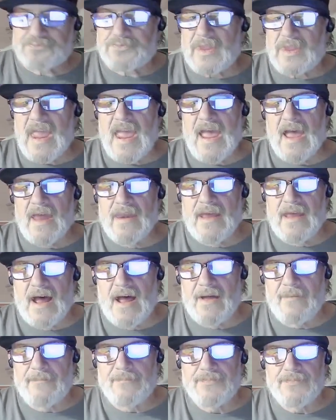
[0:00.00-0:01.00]
and
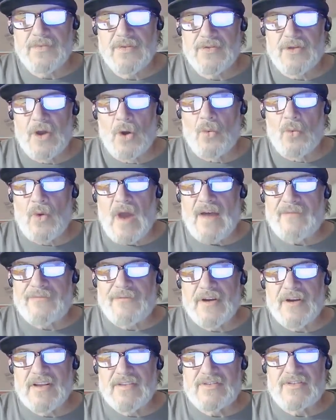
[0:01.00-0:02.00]
uh the
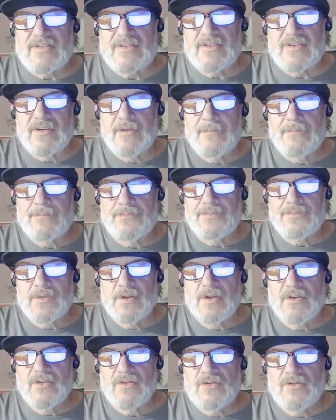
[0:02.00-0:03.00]
reference
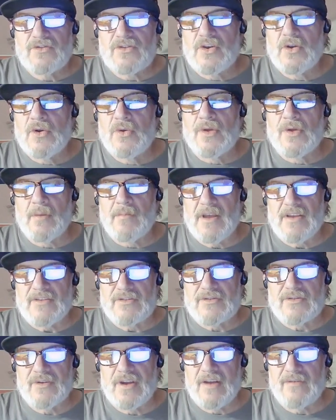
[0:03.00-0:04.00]
to the
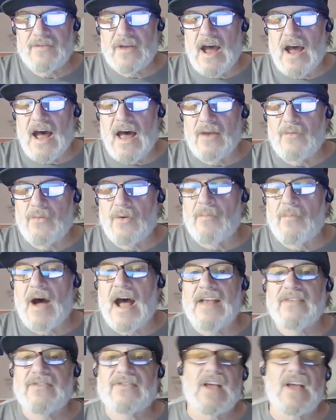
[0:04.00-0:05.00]
mystery of god
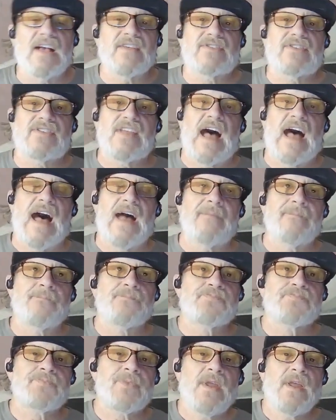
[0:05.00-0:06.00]
reminds us that
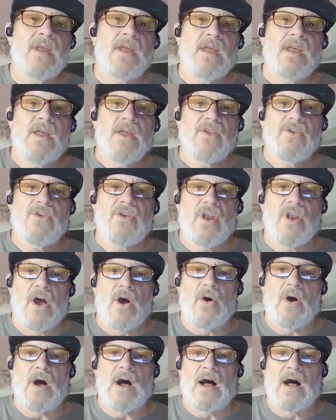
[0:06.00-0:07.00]
you
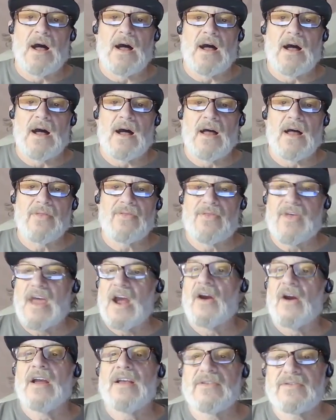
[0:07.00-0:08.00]
know, uh, uh,
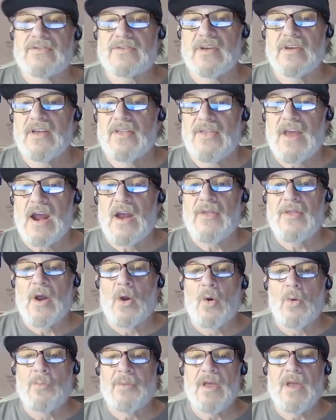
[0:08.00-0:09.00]
there is there there
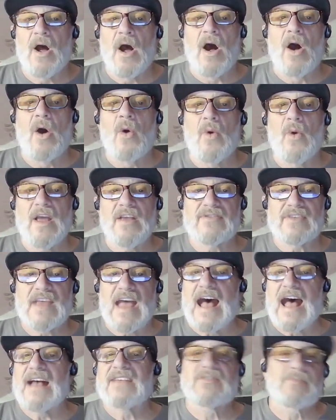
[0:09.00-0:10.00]
will be always
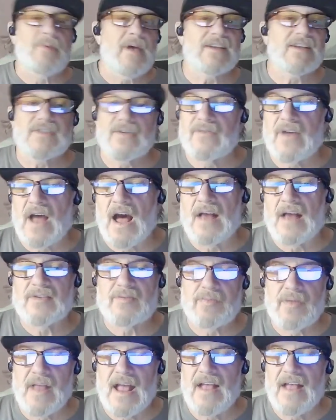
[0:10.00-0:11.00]
aspects of God's
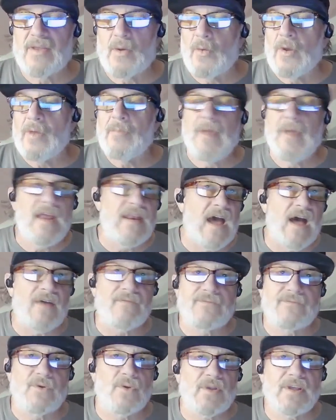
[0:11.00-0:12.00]
plan that we may
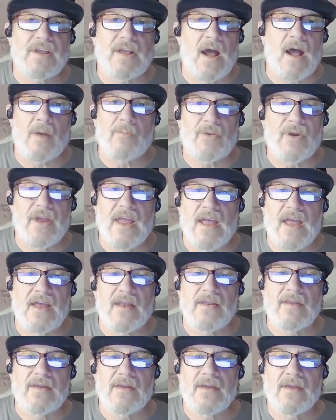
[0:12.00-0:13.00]
not fully comprehend.
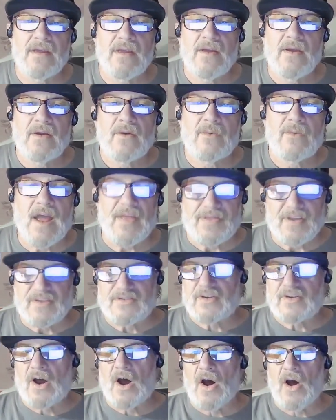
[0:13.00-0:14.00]
Right? This
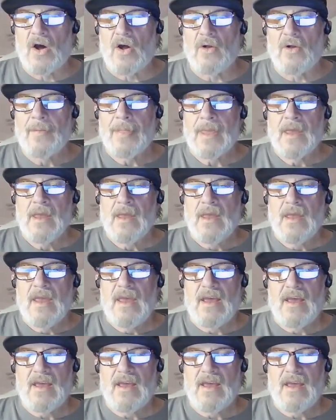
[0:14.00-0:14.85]
call, it,